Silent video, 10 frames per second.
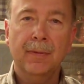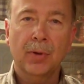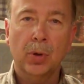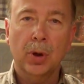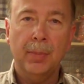
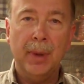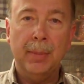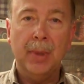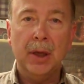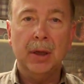floor
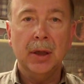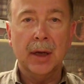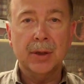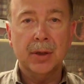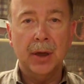amendment
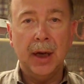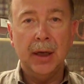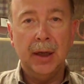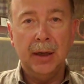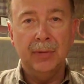
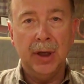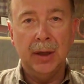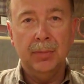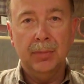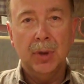yesterday
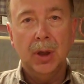evening.